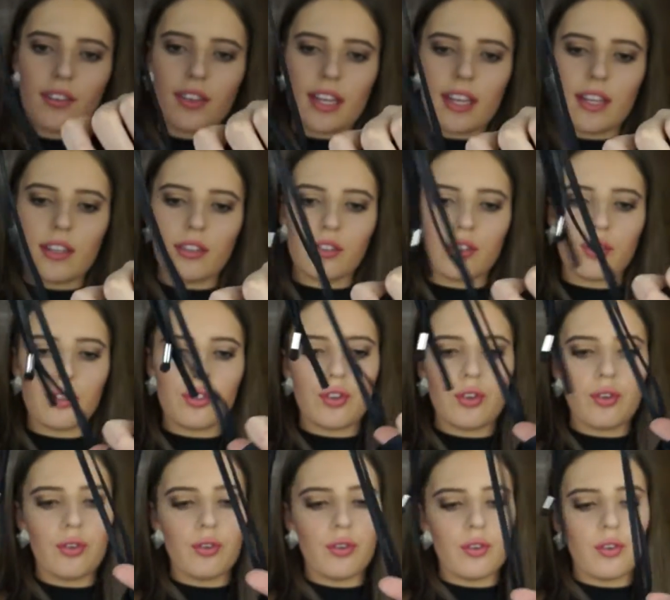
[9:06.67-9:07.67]
these
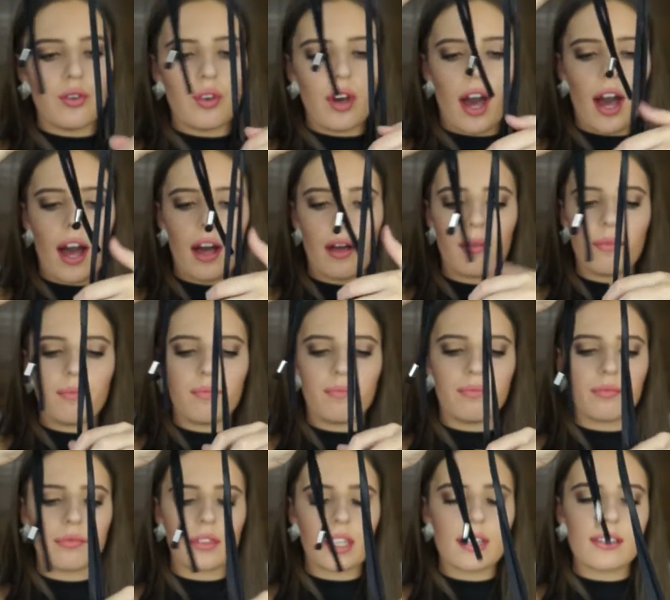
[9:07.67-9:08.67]
two
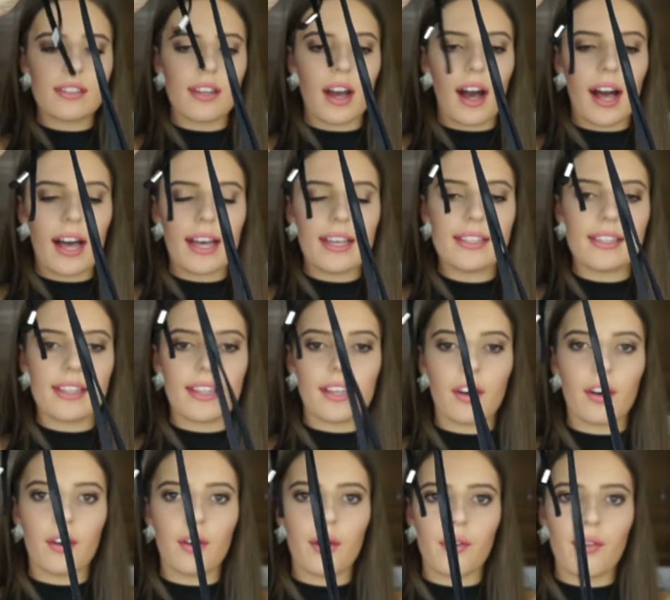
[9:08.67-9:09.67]
ties that
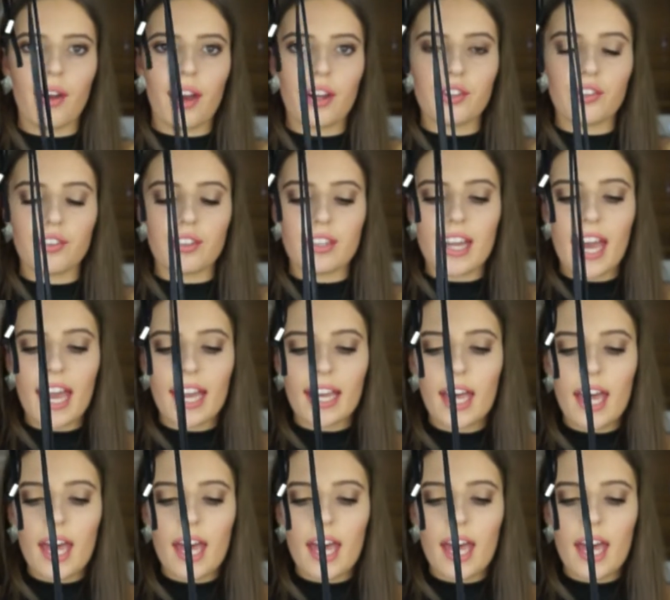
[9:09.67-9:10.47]
go around your neck,